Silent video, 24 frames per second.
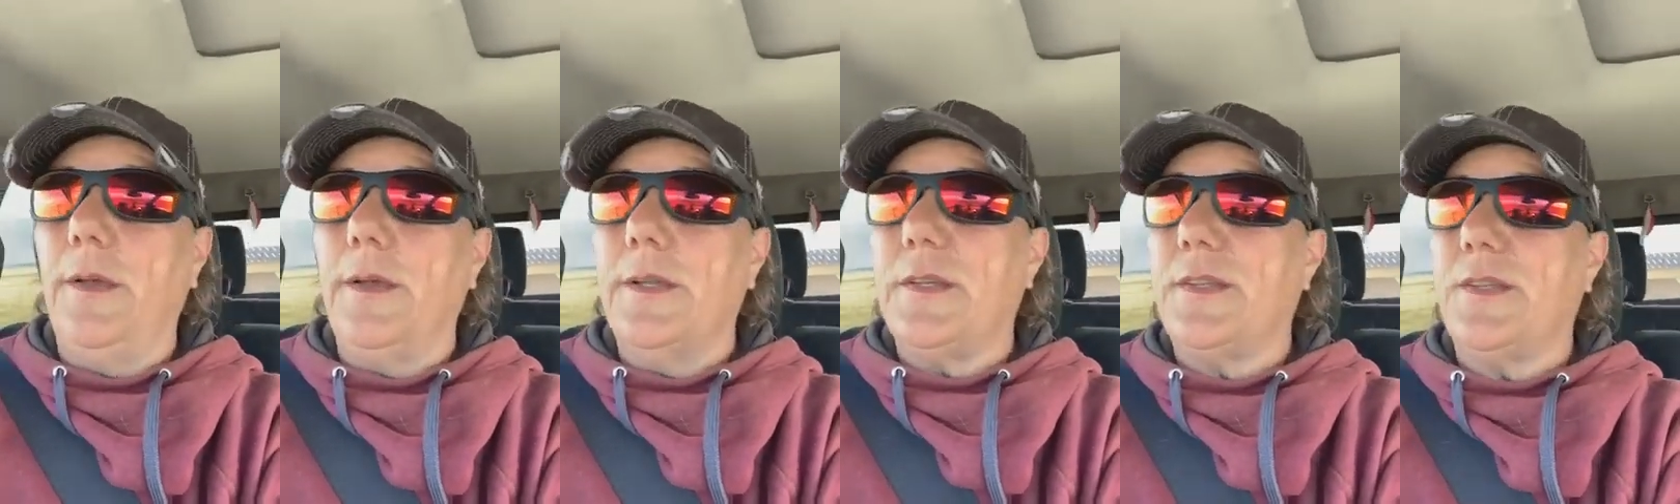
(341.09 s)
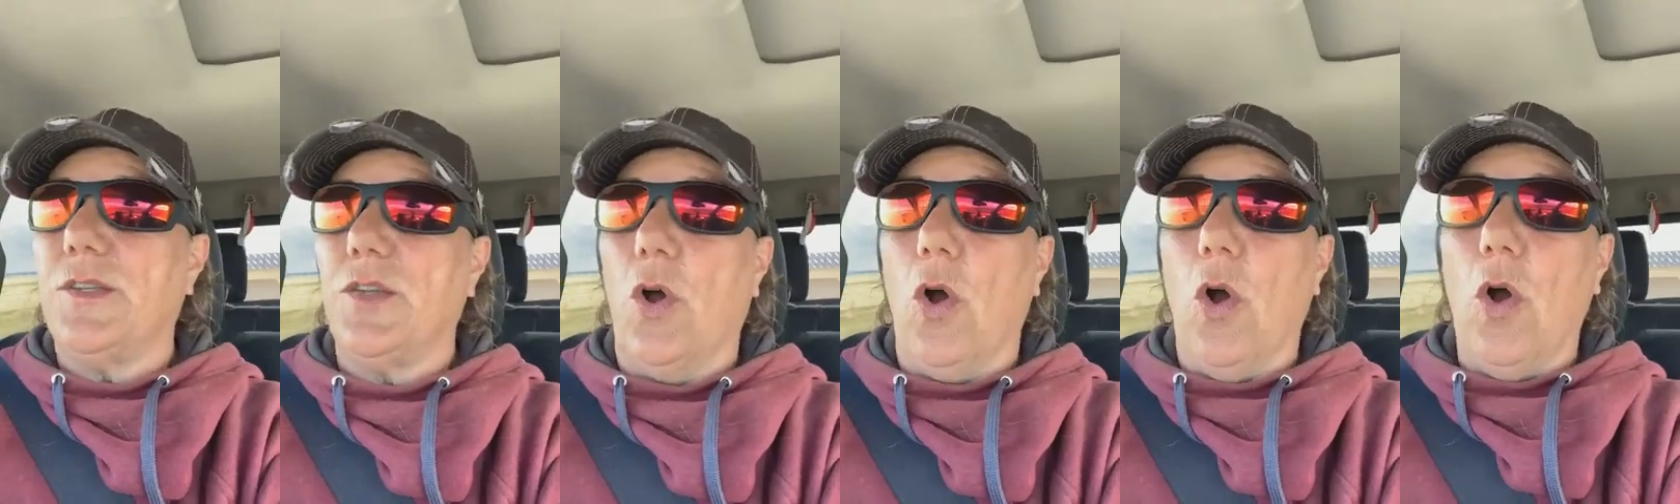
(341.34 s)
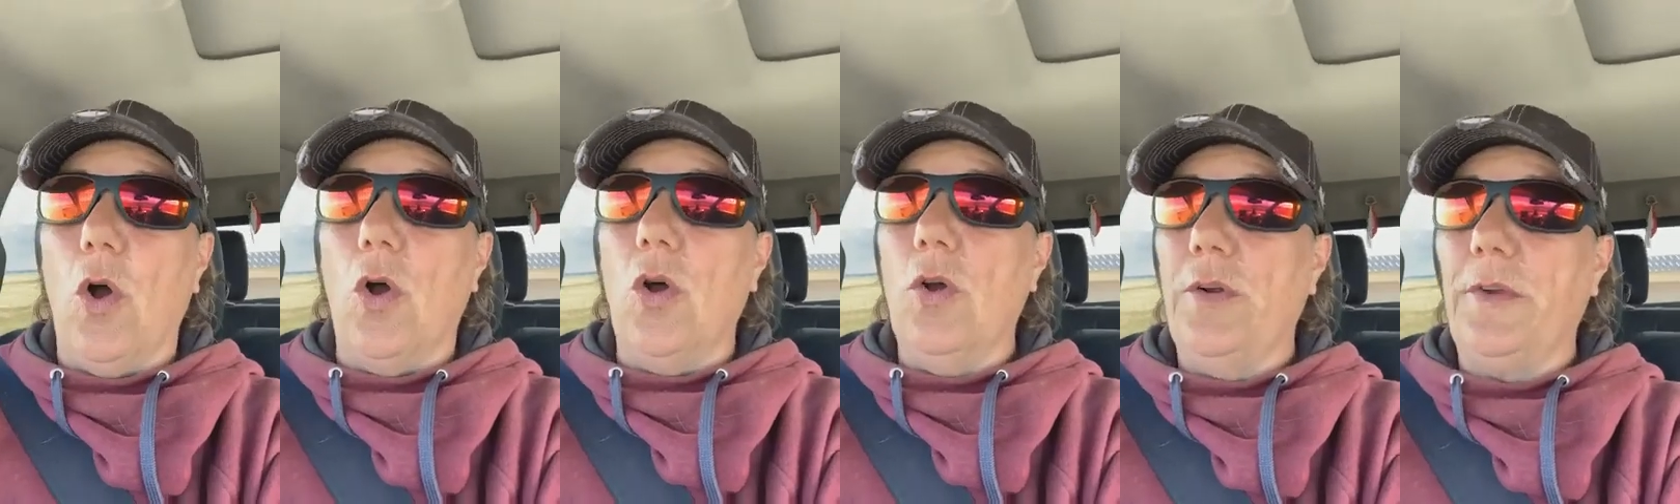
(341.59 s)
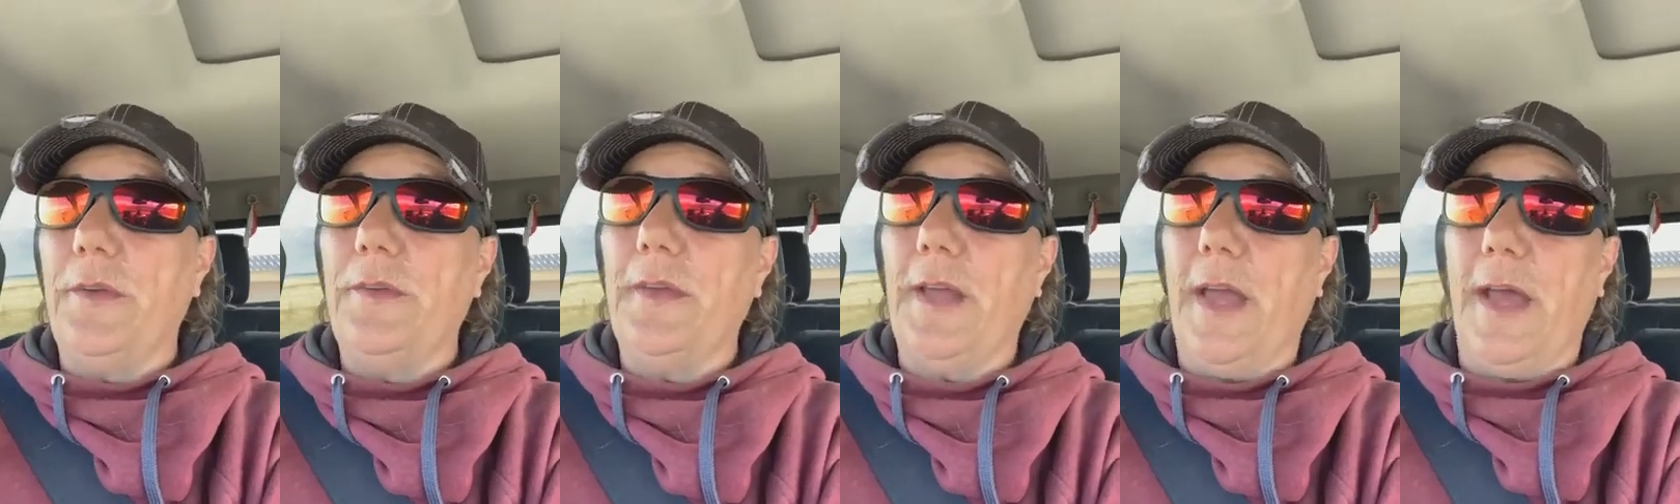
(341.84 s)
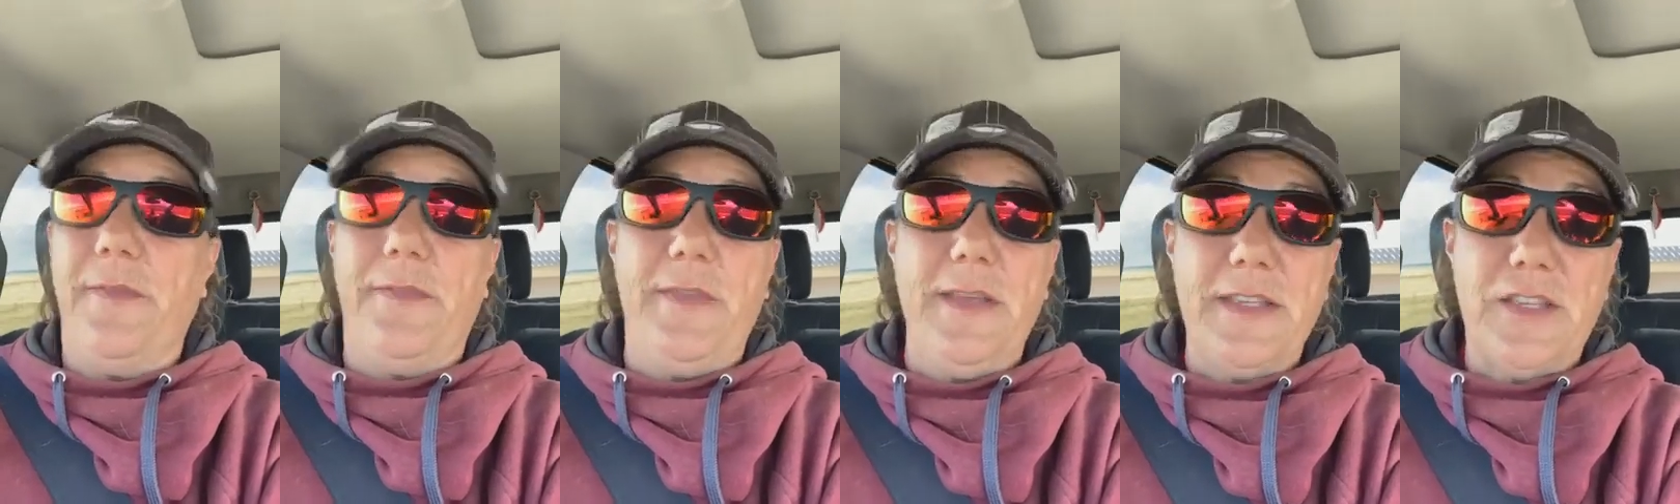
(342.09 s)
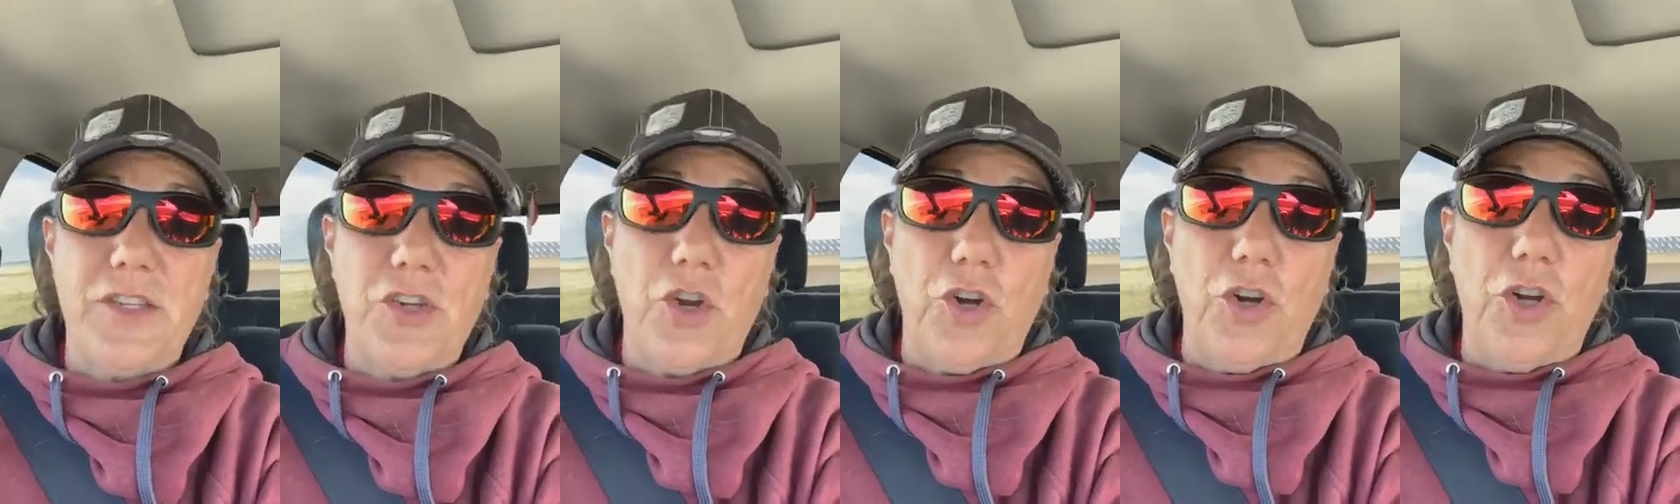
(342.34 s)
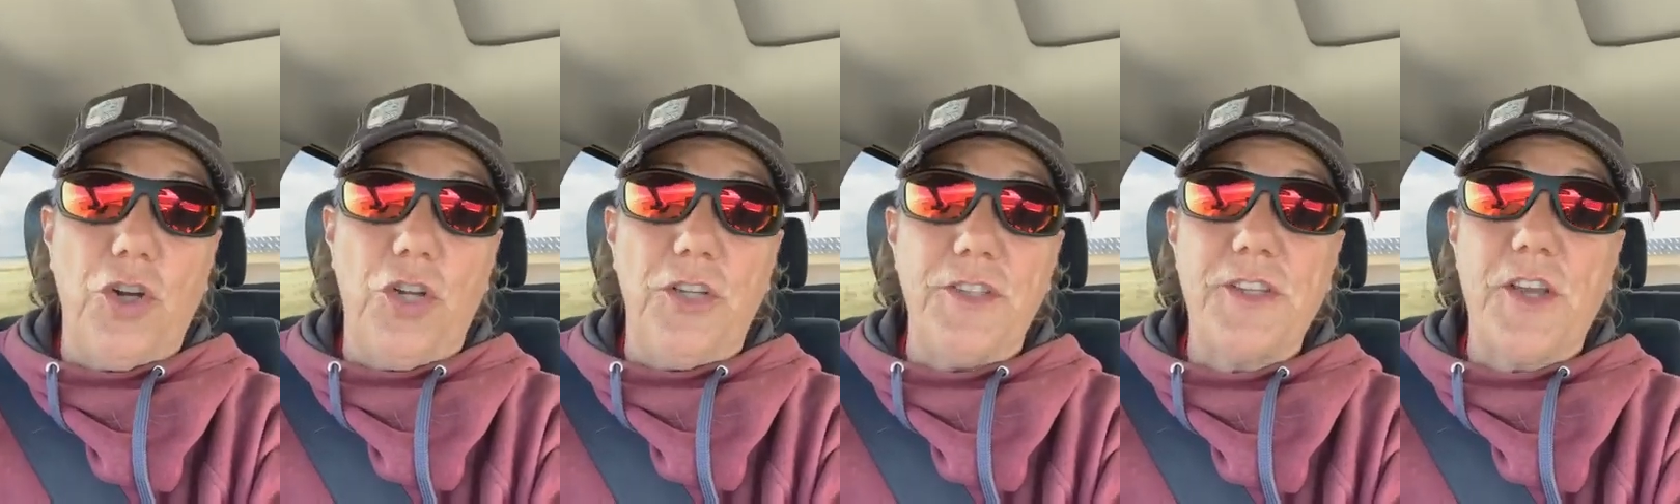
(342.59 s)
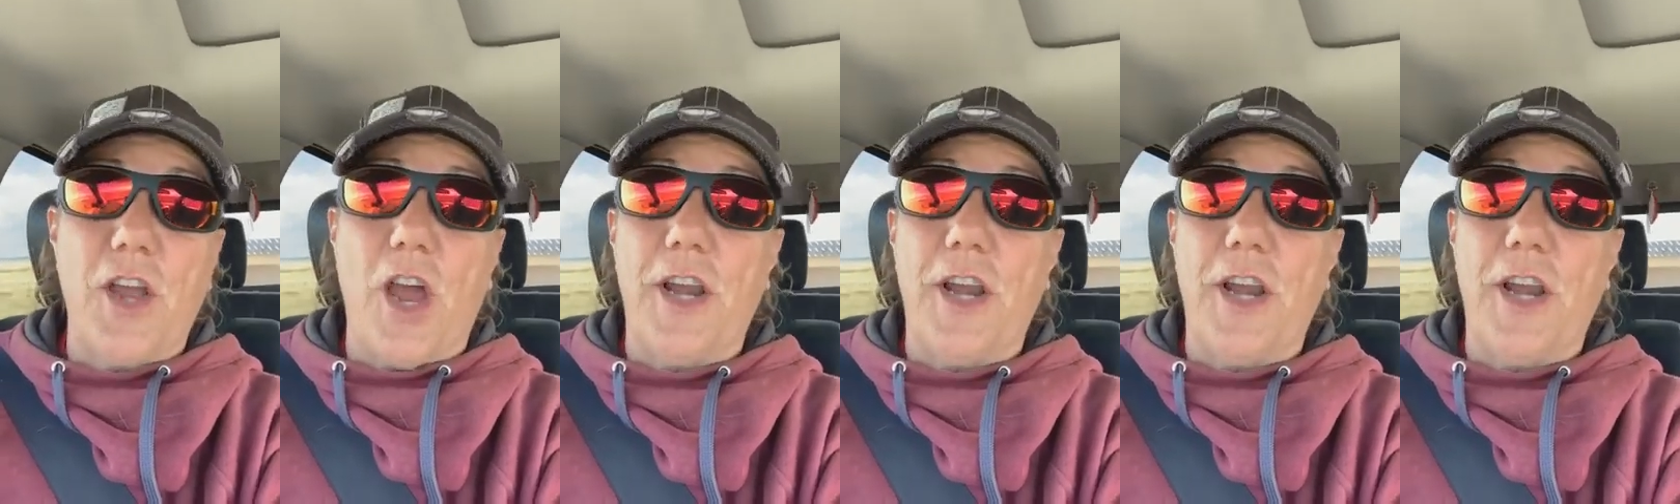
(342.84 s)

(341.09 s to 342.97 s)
So yeah, this girl's